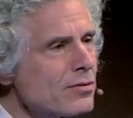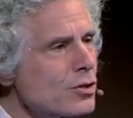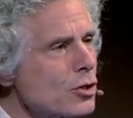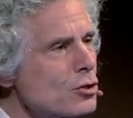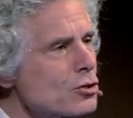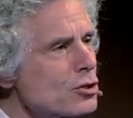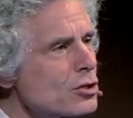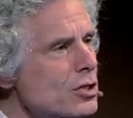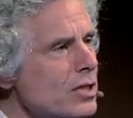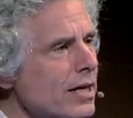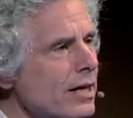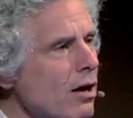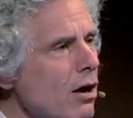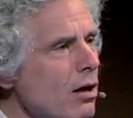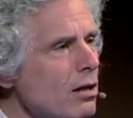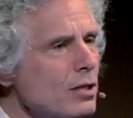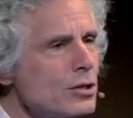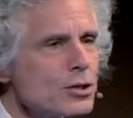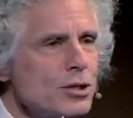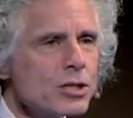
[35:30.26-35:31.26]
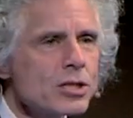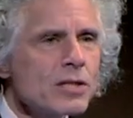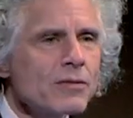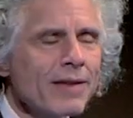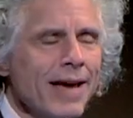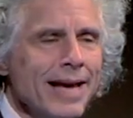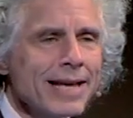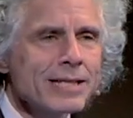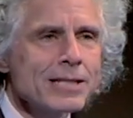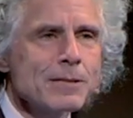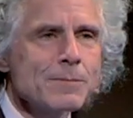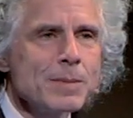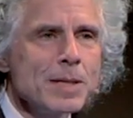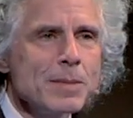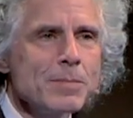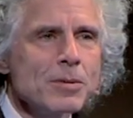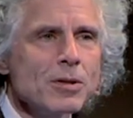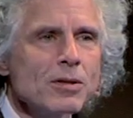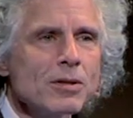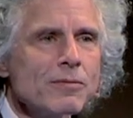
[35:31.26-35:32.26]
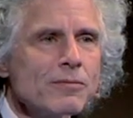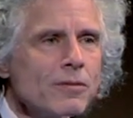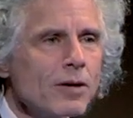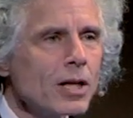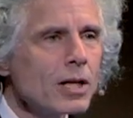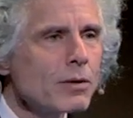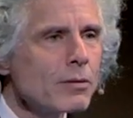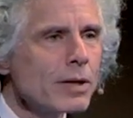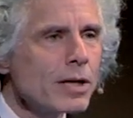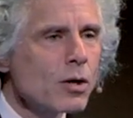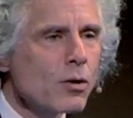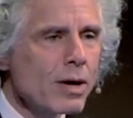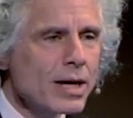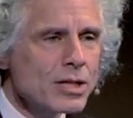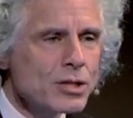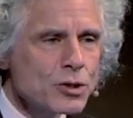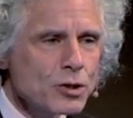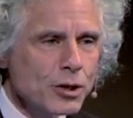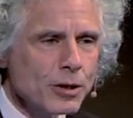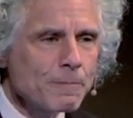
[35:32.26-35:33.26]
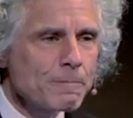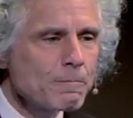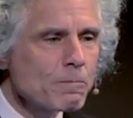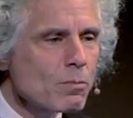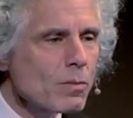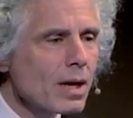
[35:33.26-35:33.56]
of social psychologists have asked people the following question.